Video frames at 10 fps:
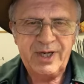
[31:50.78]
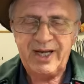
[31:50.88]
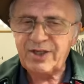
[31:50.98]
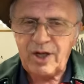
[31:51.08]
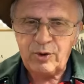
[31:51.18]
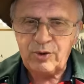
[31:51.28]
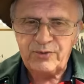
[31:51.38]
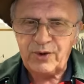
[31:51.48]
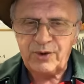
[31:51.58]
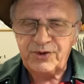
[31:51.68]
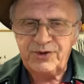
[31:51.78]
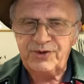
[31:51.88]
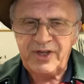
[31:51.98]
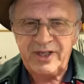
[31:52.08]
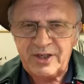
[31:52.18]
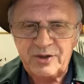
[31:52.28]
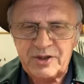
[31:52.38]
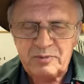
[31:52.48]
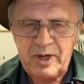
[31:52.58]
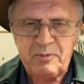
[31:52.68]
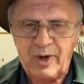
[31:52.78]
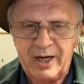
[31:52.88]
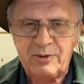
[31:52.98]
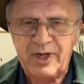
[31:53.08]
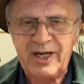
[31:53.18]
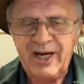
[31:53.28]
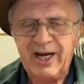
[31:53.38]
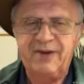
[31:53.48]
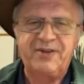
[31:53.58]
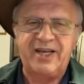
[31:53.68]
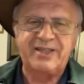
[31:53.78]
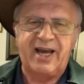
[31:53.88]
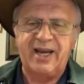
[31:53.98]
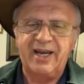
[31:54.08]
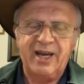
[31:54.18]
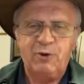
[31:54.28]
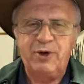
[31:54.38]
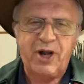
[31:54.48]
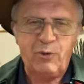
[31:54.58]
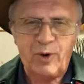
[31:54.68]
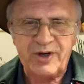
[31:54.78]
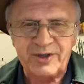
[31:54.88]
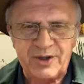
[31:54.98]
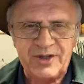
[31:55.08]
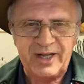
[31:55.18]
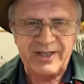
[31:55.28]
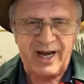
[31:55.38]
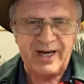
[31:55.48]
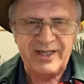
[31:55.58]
It's not good for the indigenous people, actually, if they say we don't want it on that day.